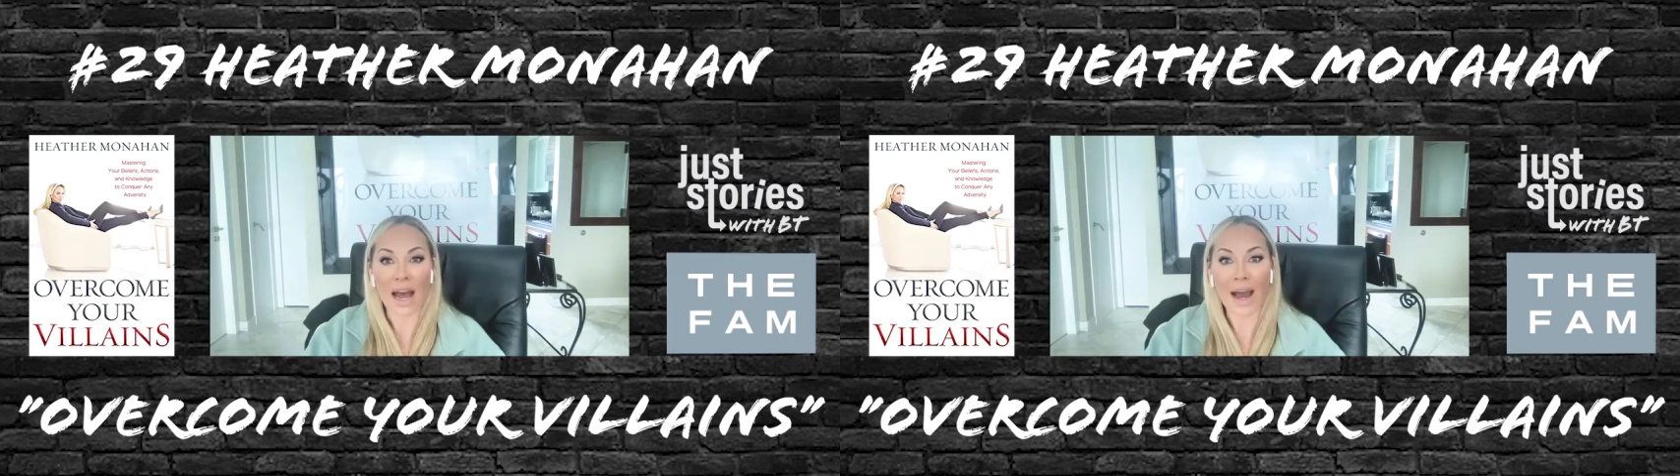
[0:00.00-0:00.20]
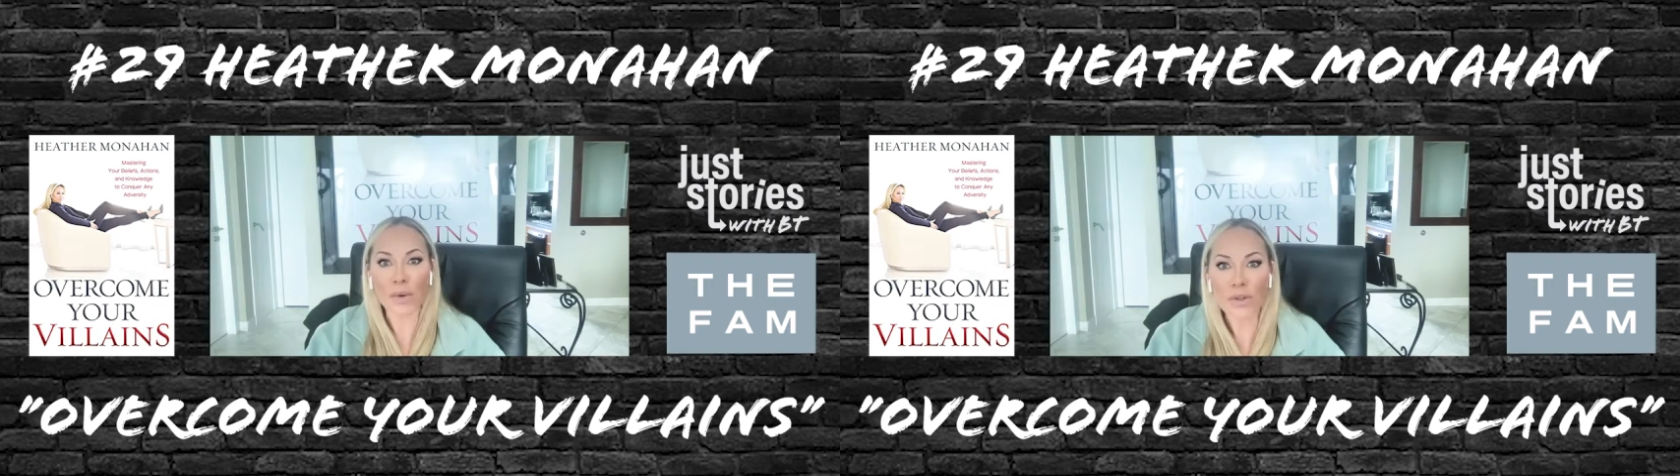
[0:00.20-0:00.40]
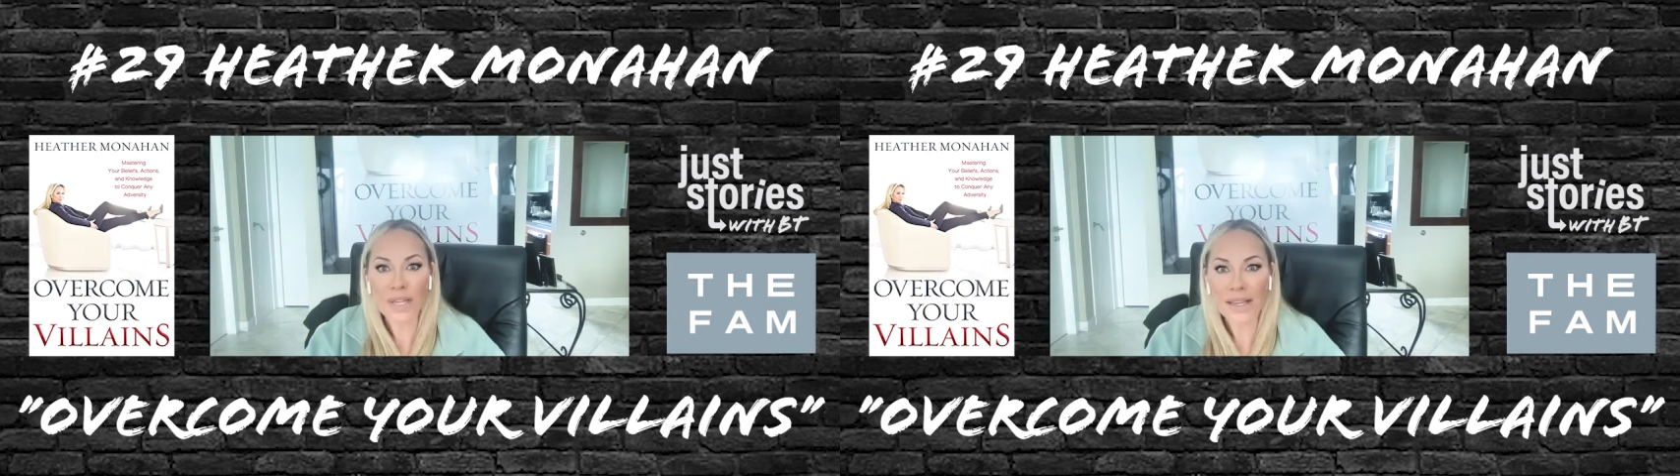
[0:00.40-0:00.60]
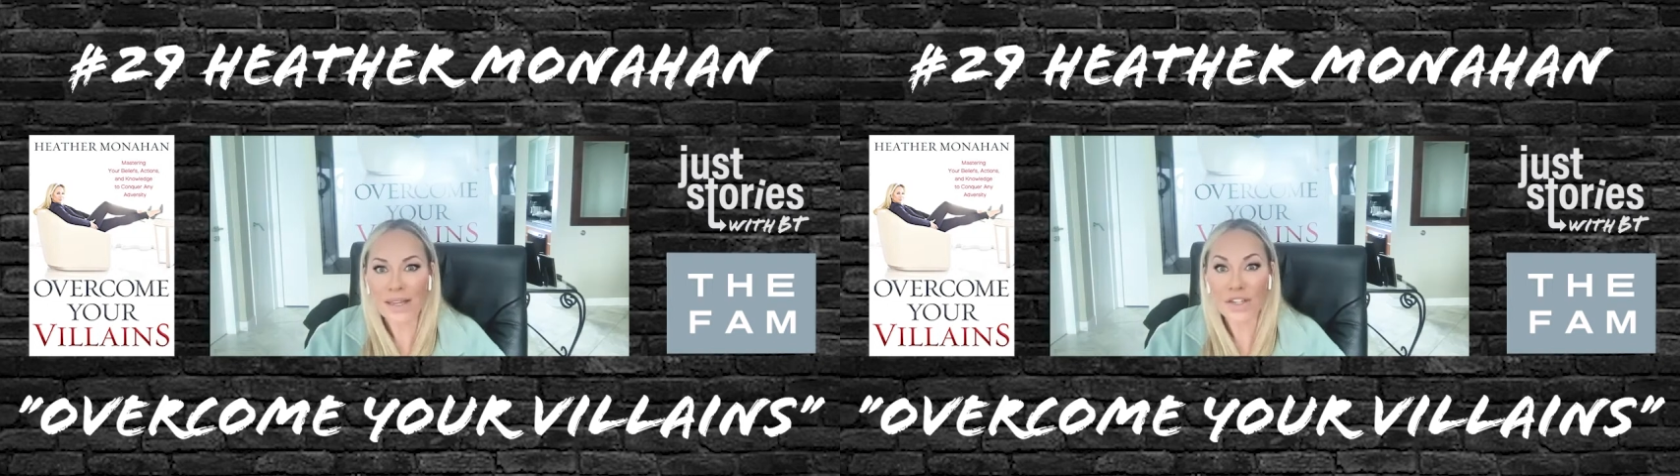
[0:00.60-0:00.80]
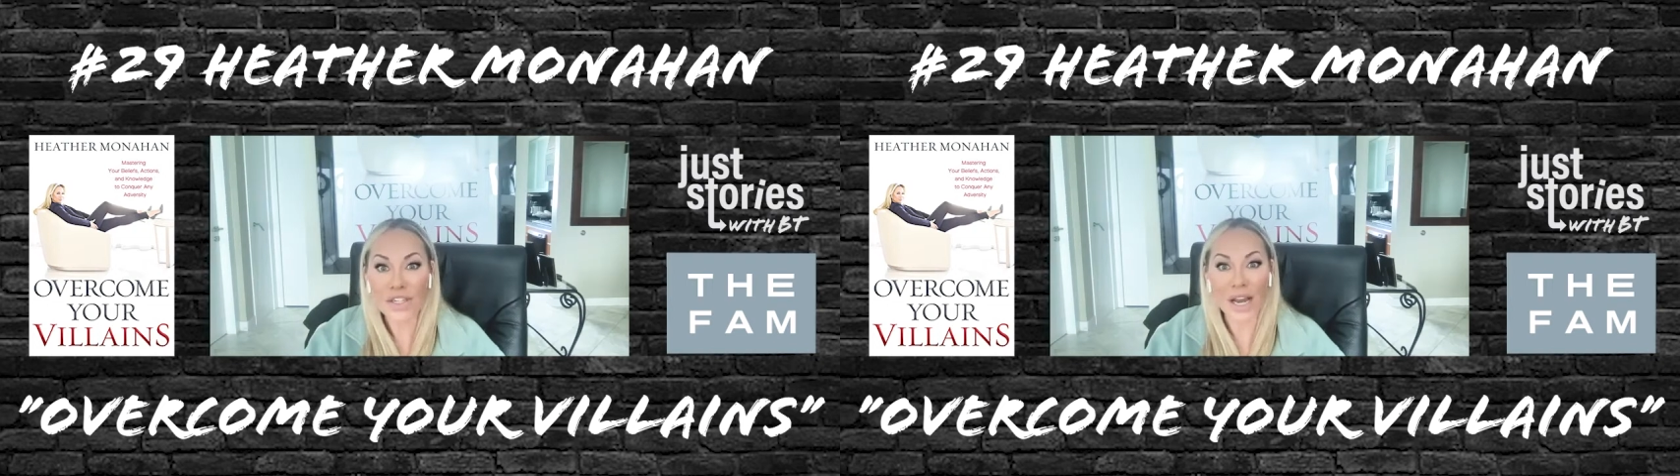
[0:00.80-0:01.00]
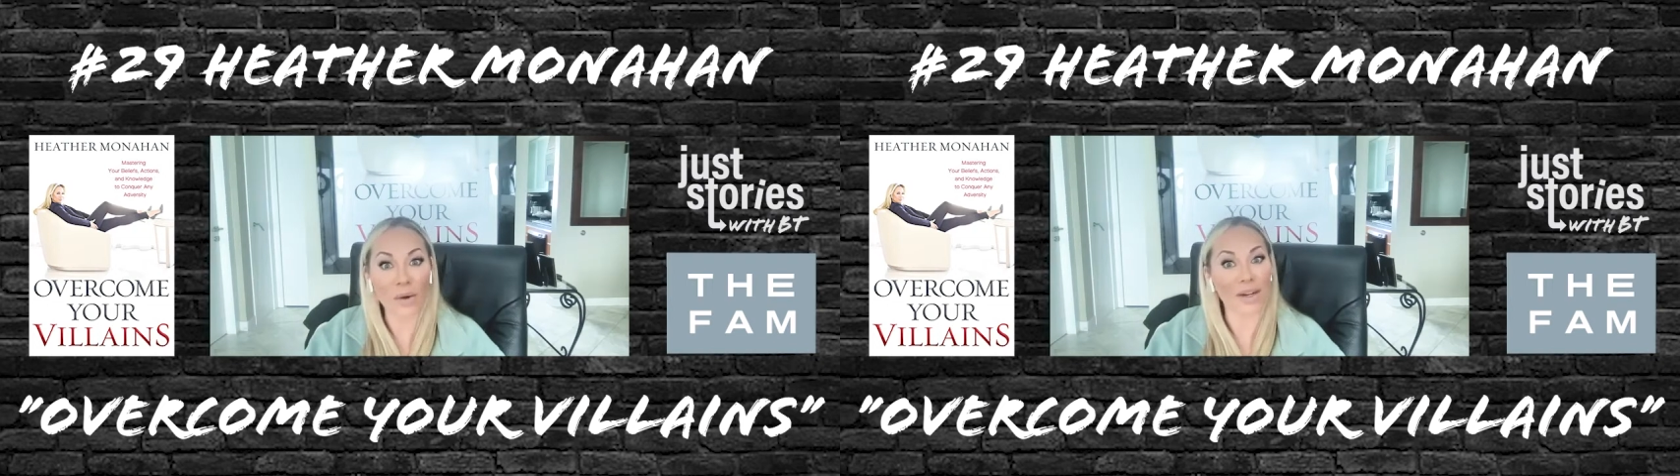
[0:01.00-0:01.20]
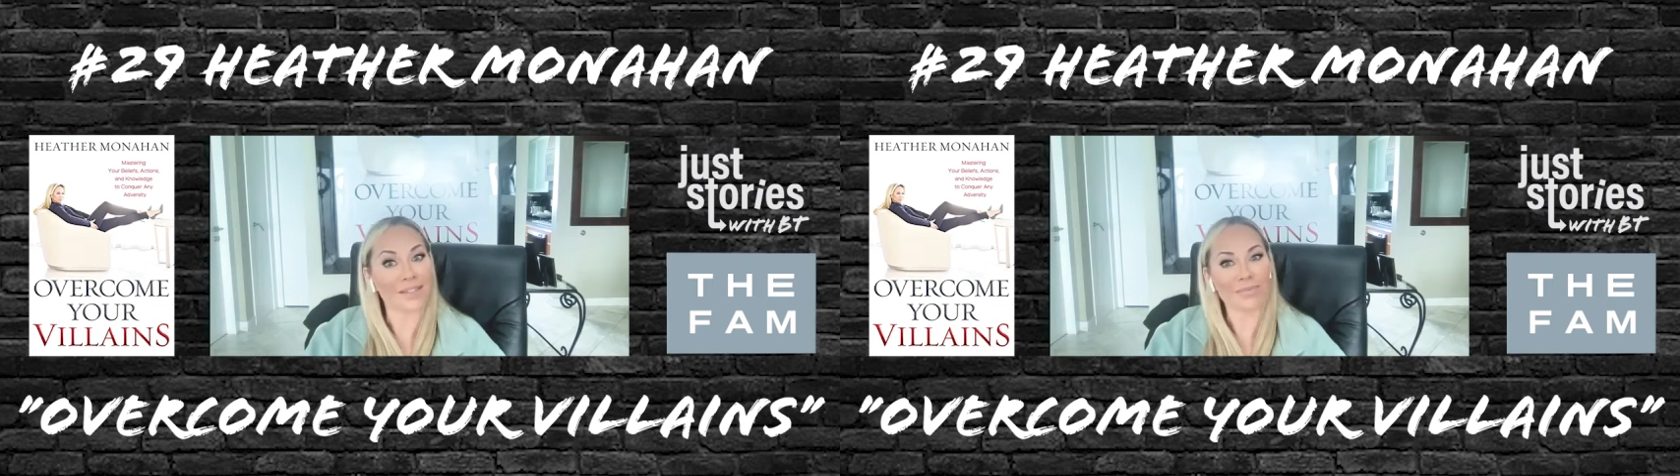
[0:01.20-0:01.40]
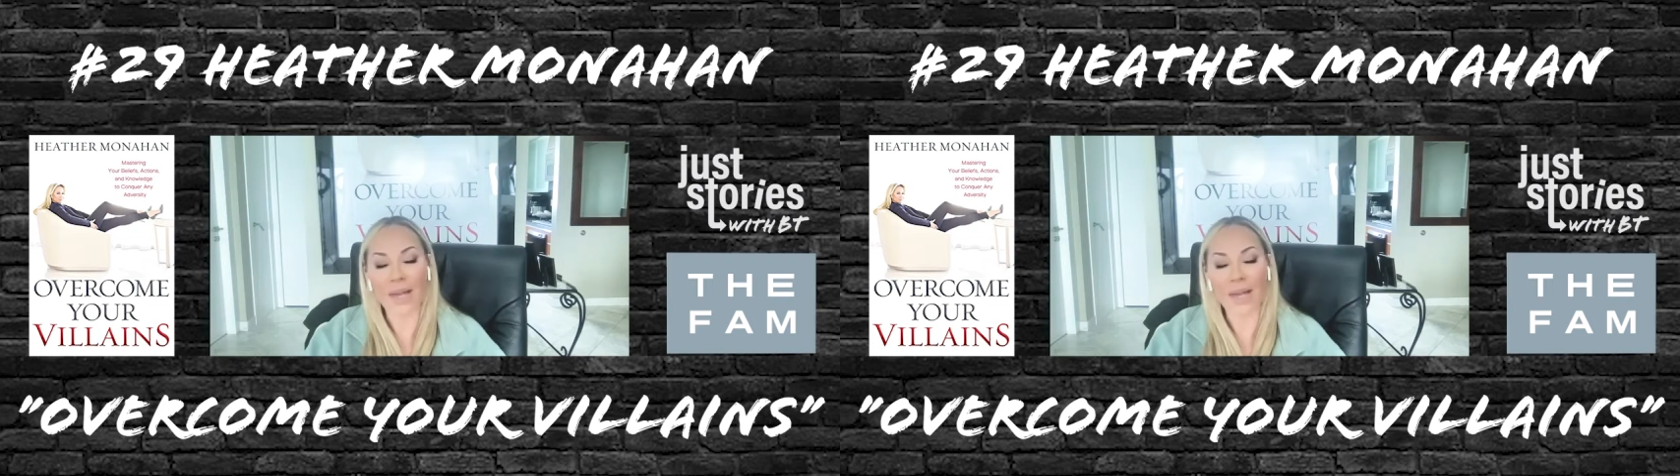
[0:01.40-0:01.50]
How are you taking a shower?